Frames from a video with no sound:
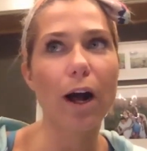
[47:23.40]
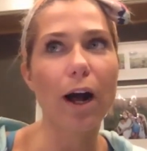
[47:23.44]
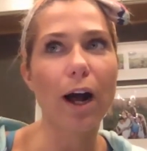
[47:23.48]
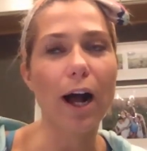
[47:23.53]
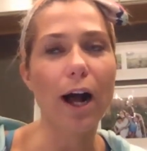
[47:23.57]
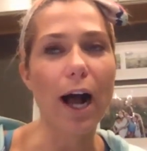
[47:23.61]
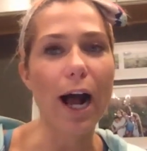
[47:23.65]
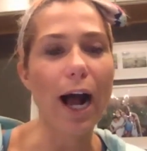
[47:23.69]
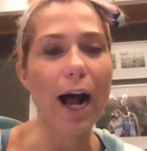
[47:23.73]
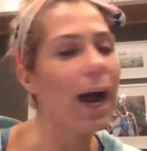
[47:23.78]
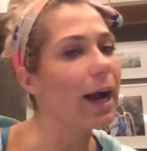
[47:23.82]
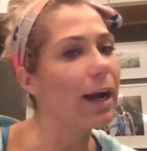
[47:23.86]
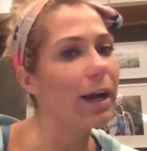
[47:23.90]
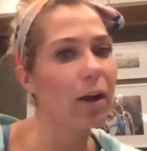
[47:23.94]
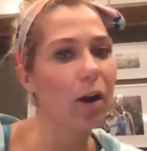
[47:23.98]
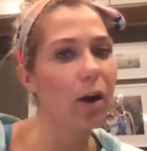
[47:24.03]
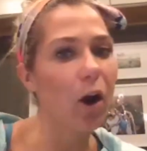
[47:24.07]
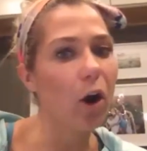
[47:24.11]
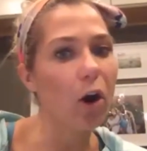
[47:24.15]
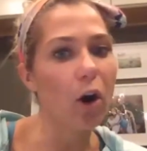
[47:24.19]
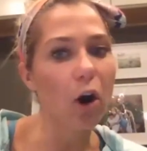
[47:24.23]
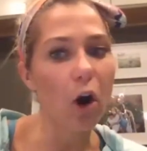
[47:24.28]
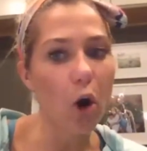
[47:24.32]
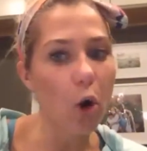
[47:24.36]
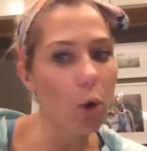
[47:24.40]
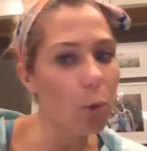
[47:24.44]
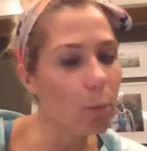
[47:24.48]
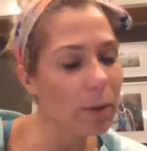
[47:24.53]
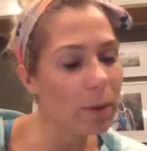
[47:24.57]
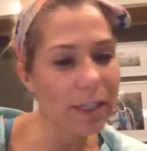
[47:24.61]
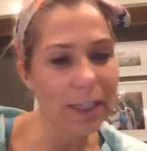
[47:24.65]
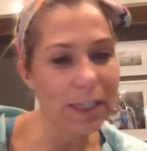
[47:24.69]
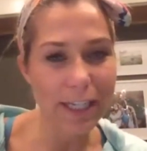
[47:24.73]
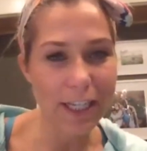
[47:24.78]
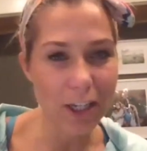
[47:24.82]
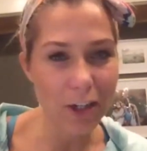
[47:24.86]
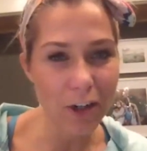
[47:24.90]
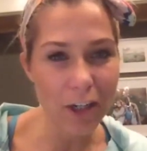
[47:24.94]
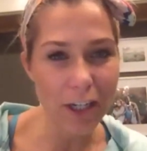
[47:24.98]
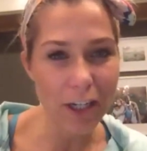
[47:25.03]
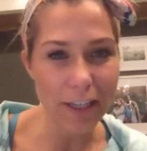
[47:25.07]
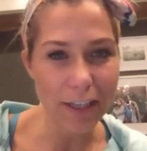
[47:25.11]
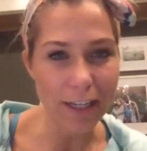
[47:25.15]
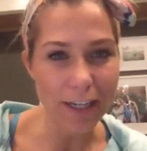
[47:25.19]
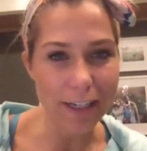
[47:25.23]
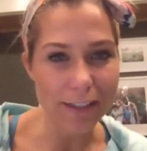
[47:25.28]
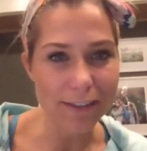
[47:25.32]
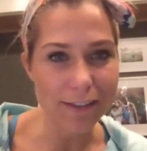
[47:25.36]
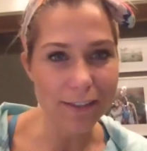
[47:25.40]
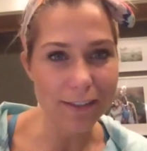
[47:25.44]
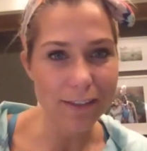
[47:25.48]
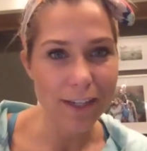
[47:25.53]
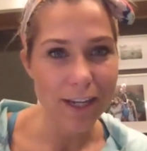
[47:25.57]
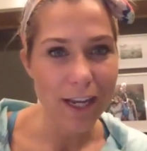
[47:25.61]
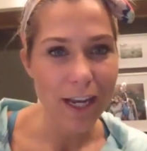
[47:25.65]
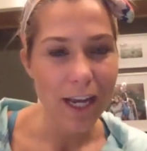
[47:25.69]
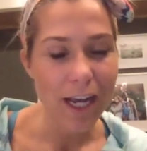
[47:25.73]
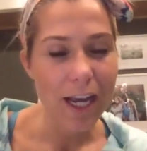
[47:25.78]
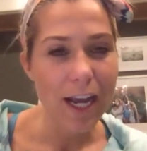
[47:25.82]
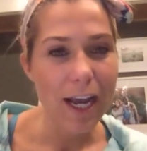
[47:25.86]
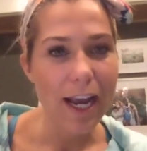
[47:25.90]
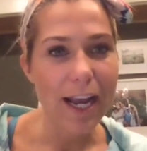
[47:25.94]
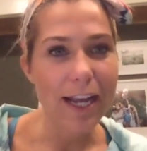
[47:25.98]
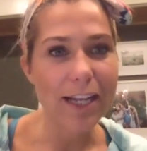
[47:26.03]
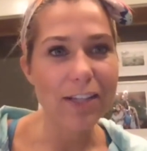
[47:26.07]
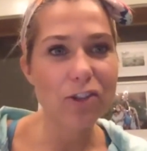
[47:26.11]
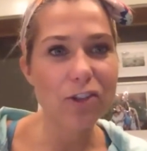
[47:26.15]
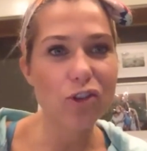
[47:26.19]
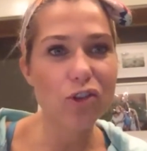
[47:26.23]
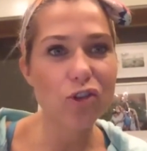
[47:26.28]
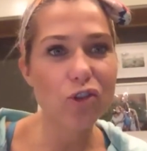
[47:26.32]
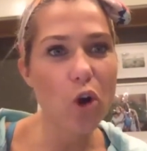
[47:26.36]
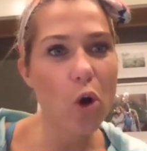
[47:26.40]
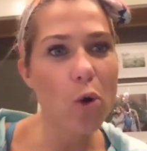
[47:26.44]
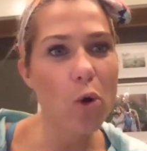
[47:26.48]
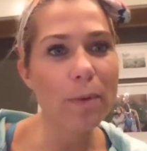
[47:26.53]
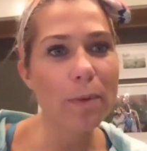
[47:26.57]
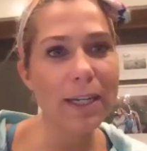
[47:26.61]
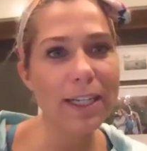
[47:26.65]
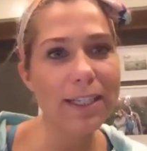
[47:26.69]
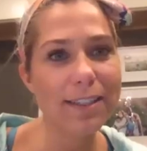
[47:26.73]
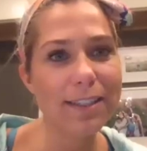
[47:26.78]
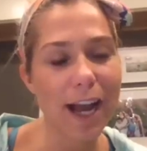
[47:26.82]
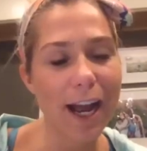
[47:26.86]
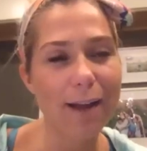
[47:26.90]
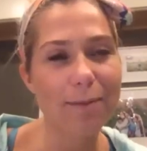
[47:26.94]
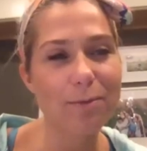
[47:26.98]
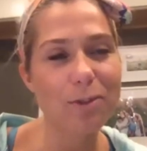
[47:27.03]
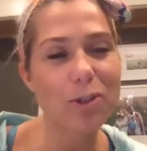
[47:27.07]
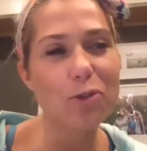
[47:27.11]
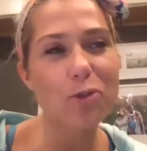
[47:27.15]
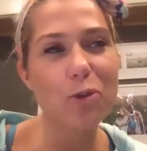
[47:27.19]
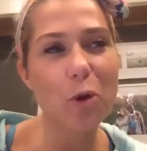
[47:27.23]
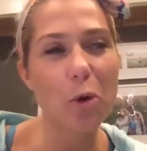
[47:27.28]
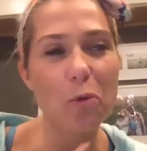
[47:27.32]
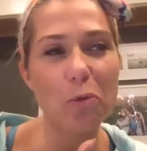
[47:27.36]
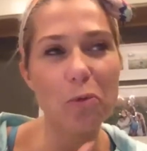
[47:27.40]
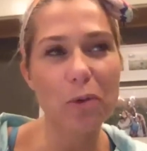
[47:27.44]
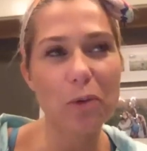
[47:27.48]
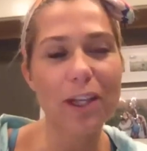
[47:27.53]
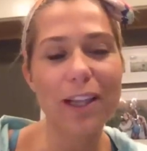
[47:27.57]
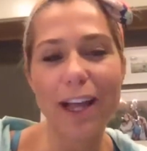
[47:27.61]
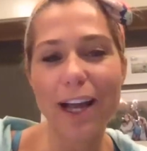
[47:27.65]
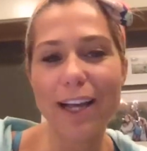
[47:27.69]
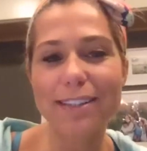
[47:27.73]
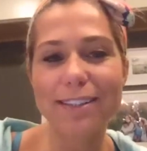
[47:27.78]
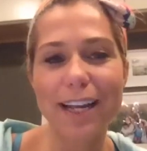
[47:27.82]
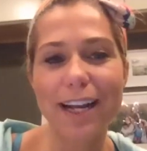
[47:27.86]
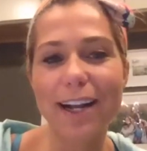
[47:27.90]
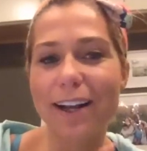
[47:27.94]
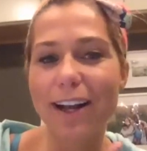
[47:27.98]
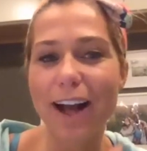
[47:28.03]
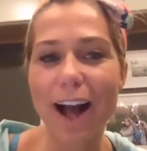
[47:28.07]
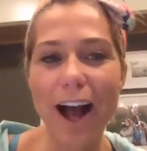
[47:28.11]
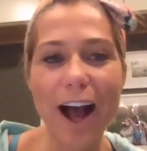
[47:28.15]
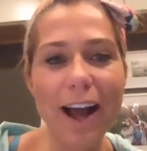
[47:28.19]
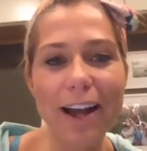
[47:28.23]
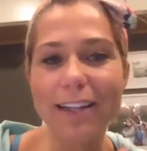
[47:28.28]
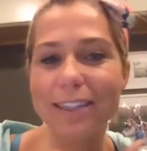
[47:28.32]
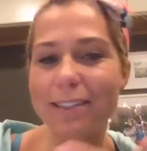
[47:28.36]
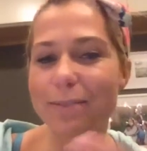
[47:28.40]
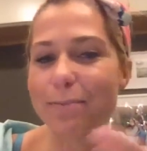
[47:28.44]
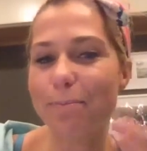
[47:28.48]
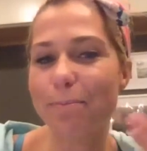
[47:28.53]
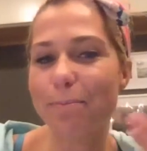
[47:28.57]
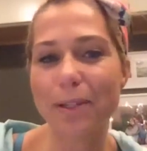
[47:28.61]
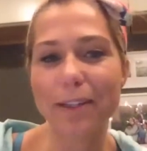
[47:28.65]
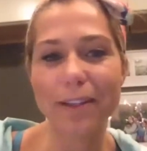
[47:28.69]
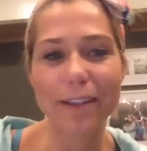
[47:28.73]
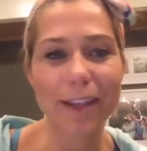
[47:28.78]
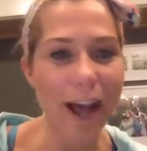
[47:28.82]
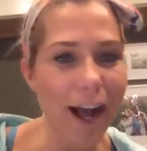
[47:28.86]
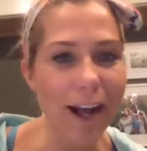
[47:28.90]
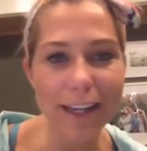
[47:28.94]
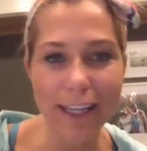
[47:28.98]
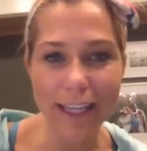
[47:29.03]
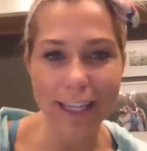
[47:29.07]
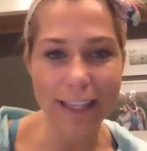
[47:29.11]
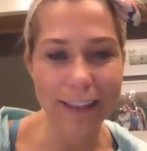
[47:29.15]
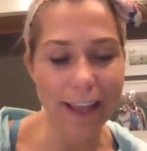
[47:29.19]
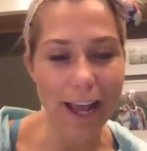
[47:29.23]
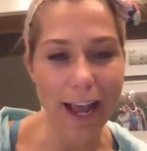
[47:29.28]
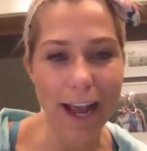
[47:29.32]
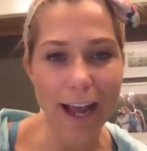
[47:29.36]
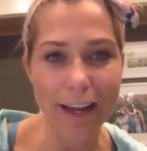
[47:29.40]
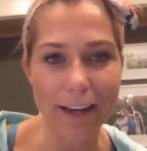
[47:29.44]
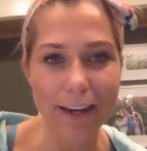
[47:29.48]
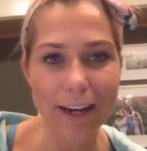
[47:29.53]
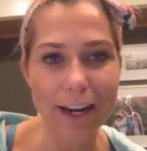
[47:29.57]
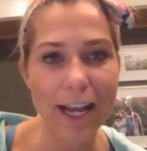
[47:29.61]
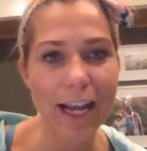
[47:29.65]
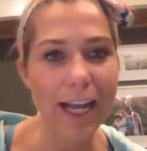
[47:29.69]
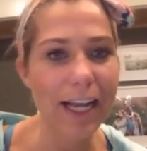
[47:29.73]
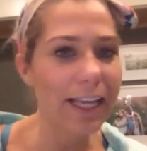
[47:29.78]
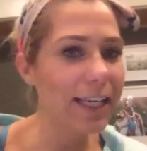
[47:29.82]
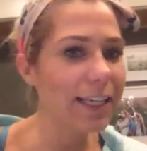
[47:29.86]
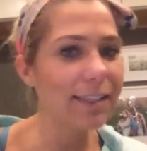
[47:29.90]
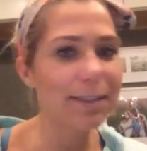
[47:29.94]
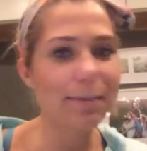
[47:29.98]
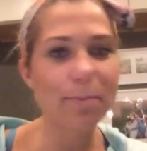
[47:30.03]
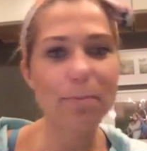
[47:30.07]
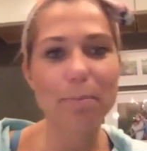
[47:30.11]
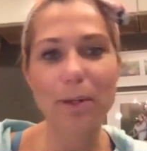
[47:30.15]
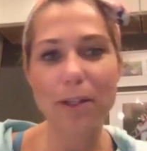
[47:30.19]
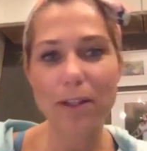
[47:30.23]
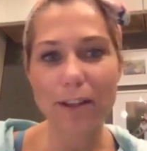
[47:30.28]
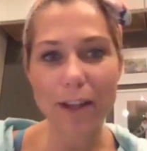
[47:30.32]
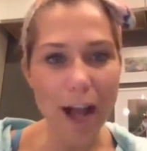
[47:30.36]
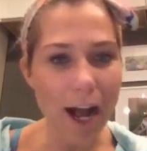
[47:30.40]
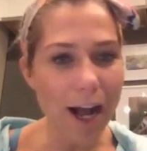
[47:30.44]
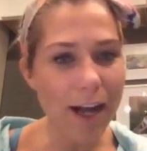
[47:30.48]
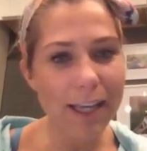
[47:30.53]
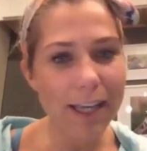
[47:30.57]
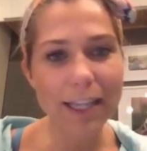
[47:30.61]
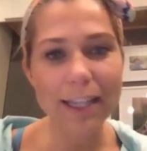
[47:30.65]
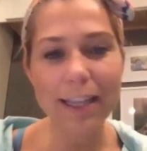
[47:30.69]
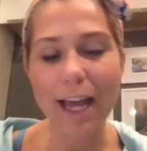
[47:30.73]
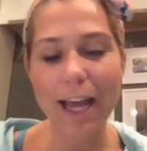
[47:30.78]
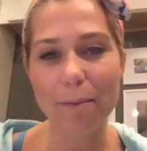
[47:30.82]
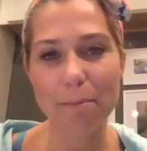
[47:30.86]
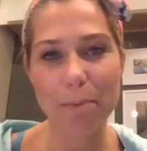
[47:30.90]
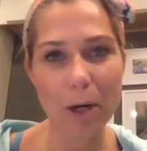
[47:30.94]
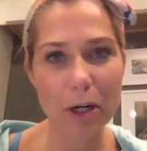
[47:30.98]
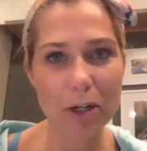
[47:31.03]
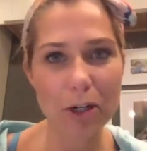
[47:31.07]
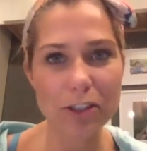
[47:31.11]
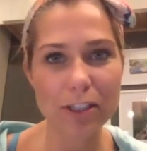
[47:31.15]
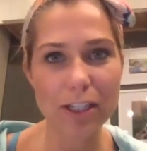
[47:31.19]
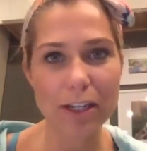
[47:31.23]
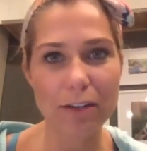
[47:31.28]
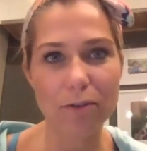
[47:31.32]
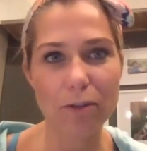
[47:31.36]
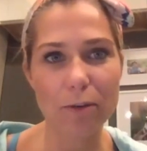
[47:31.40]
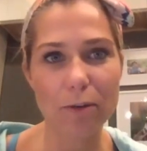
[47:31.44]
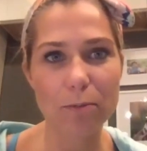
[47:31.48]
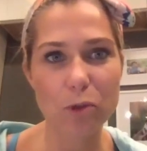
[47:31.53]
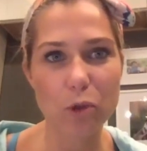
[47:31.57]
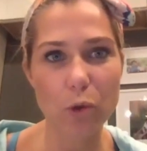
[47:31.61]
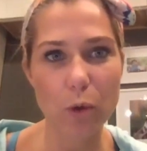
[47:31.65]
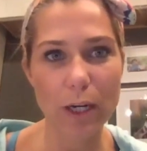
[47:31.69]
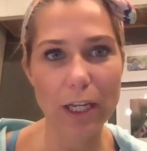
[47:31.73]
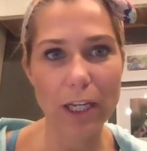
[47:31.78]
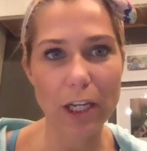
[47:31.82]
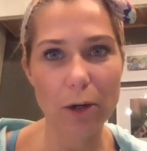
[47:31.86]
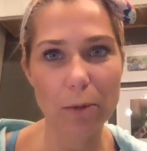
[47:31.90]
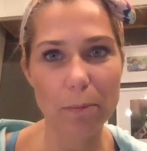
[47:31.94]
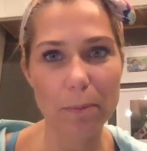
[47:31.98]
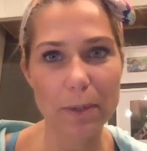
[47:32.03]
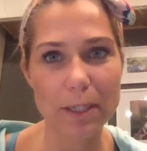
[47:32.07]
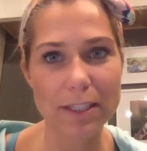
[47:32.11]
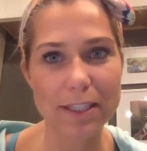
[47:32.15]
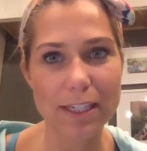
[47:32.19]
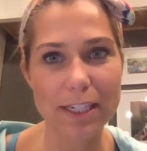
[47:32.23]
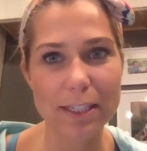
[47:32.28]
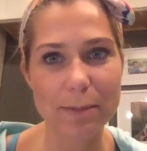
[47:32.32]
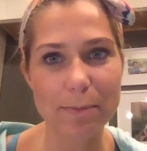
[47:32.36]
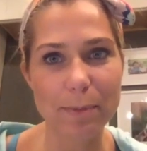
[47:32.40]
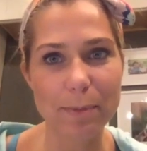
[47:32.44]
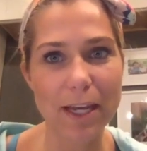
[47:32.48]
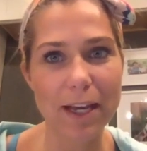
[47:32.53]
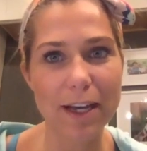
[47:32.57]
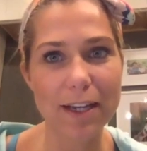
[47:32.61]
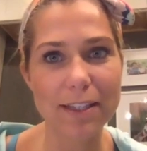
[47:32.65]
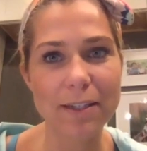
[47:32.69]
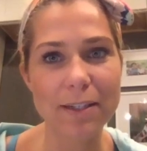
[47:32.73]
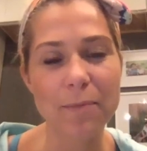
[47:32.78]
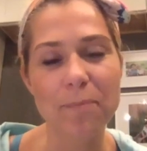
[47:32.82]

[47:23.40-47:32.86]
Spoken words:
are open to hearing this. And so many times you don't realize that God is blocking that. He is blocking that person from joining your business, because